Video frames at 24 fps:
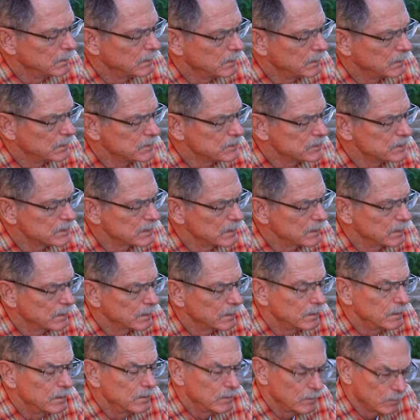
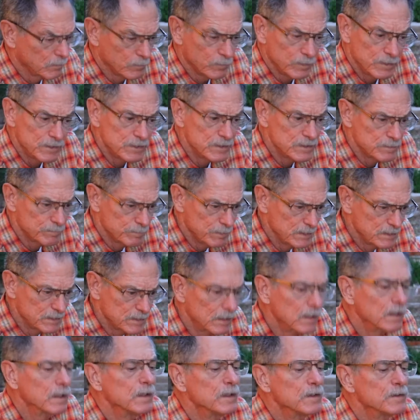inside, which is
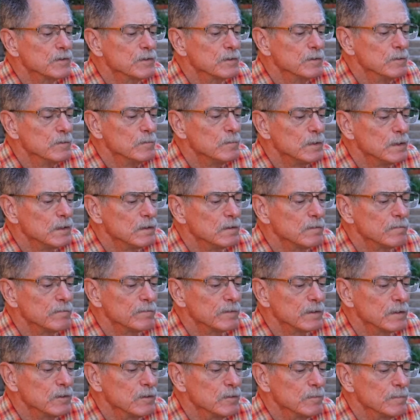basically a tube of
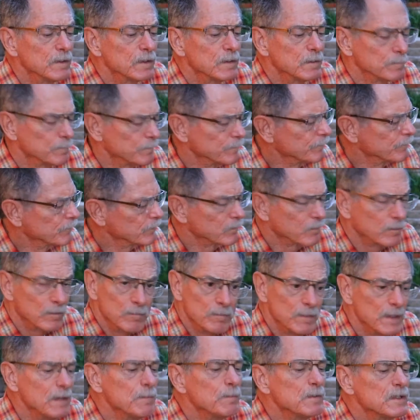aluminum or
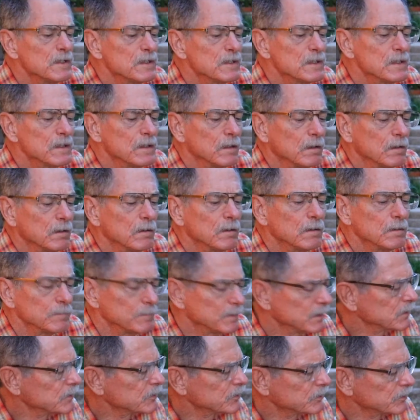maybe steel,
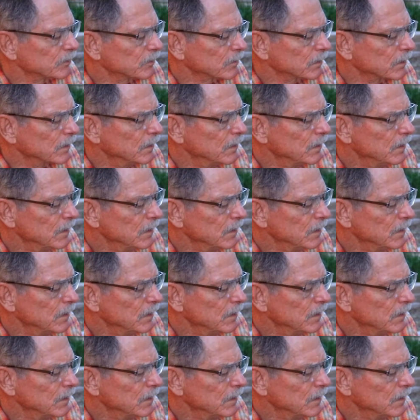not sure.